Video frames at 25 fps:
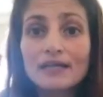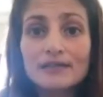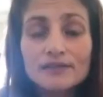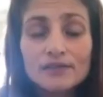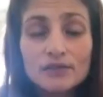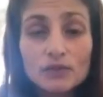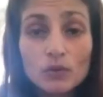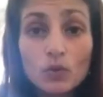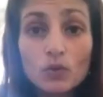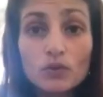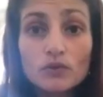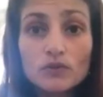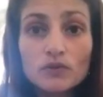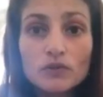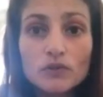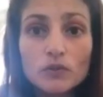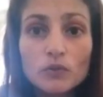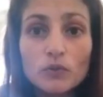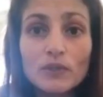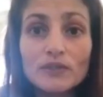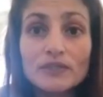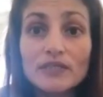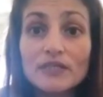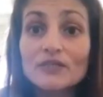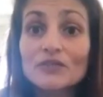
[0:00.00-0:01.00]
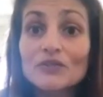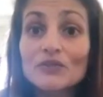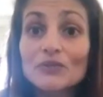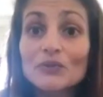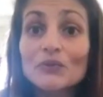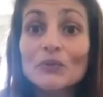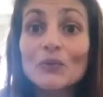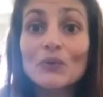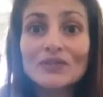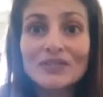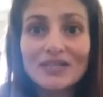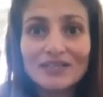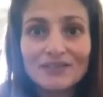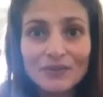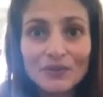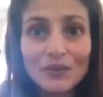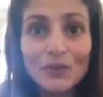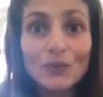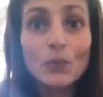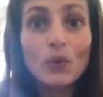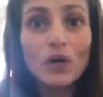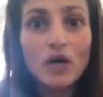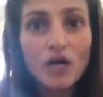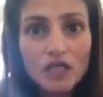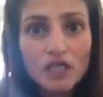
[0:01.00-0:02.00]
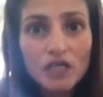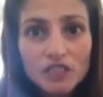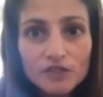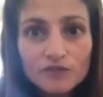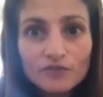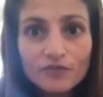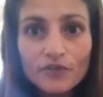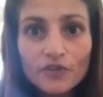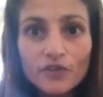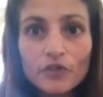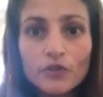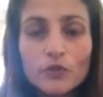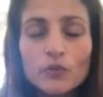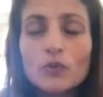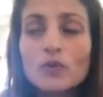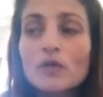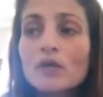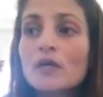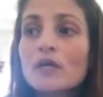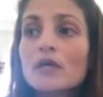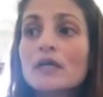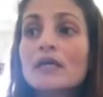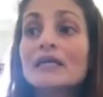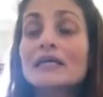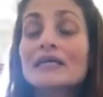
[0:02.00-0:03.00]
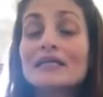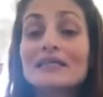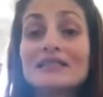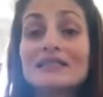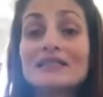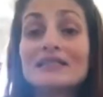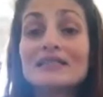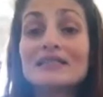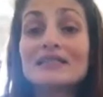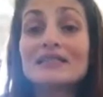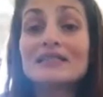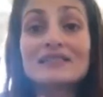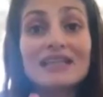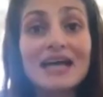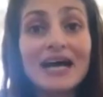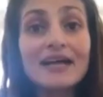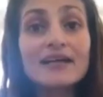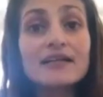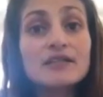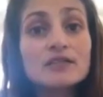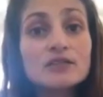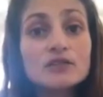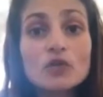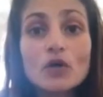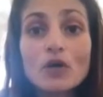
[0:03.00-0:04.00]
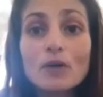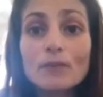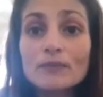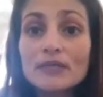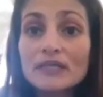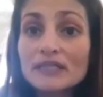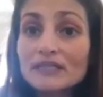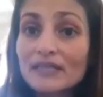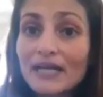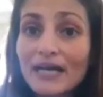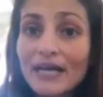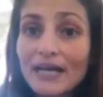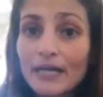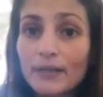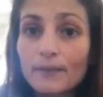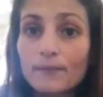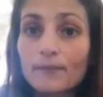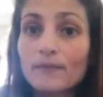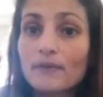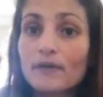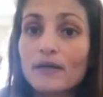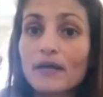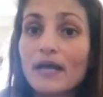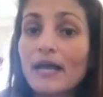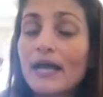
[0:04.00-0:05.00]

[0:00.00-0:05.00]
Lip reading: that suits you and that you know that works for you, that is your me time.